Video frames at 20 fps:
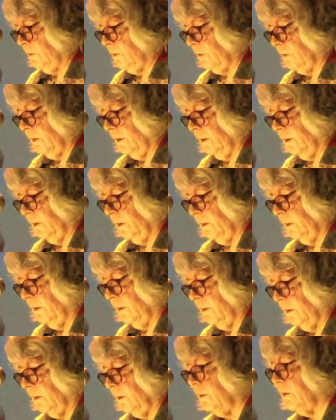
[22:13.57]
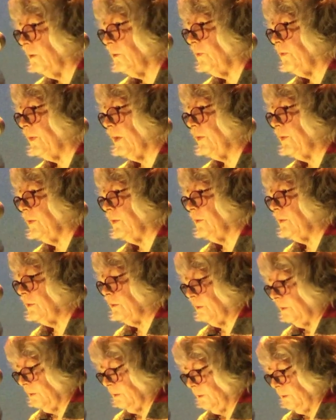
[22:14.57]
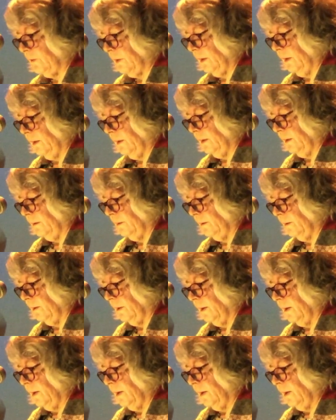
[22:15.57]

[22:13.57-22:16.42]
charred, your feathers still shine.